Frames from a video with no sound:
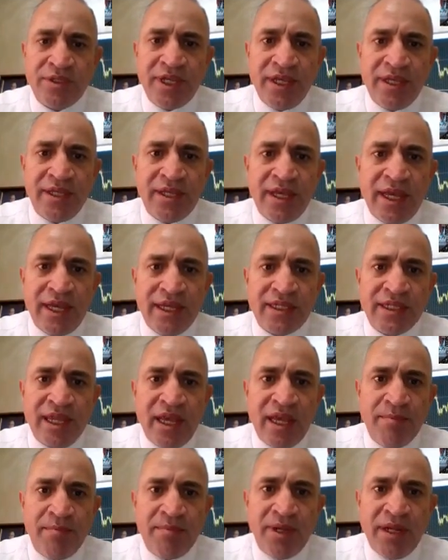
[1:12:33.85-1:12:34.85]
As you see in the
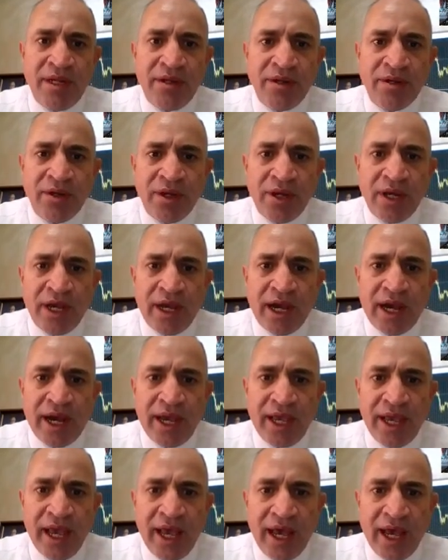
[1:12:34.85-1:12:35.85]
example,
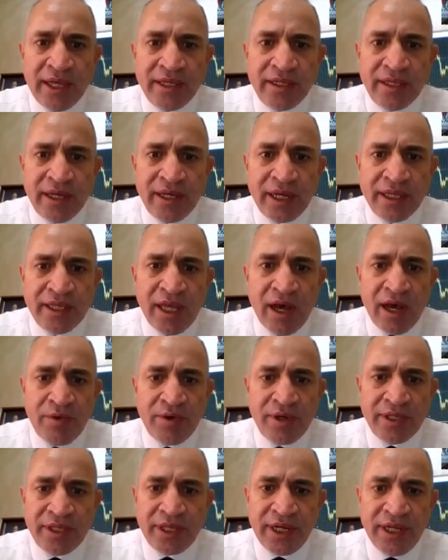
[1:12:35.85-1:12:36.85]
I had a
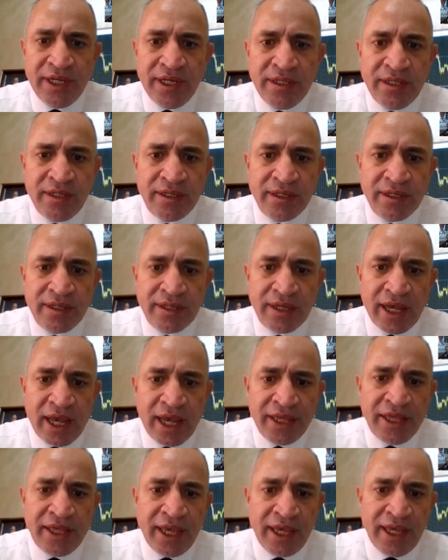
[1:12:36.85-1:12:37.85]
downtrend.
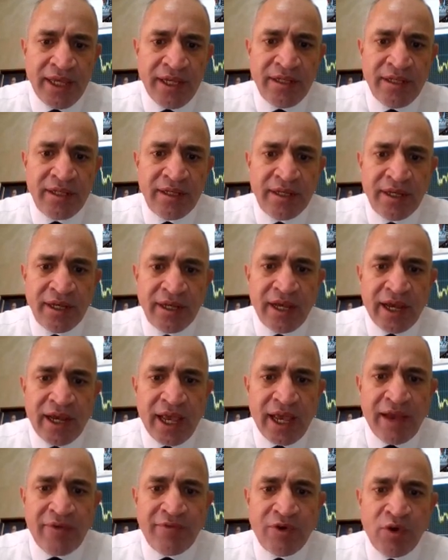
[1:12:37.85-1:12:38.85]
At the end,
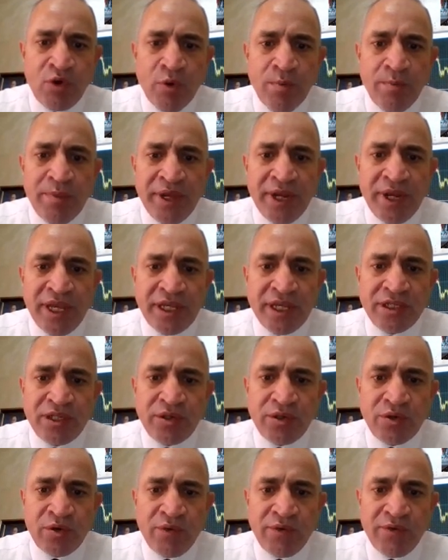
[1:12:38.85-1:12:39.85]
I have a
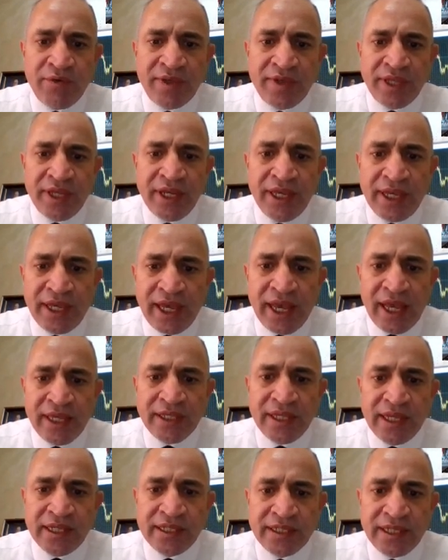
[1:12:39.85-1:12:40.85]
combination of three
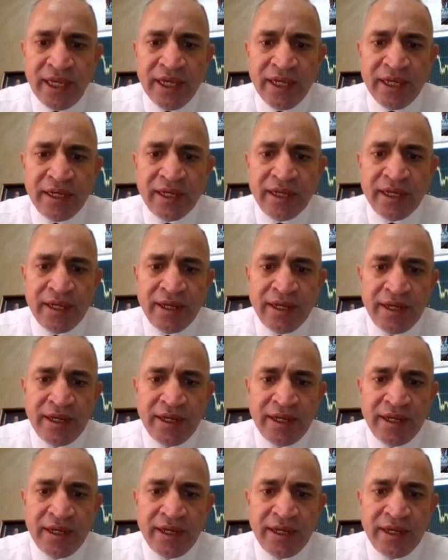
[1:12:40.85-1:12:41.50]
candlesticks.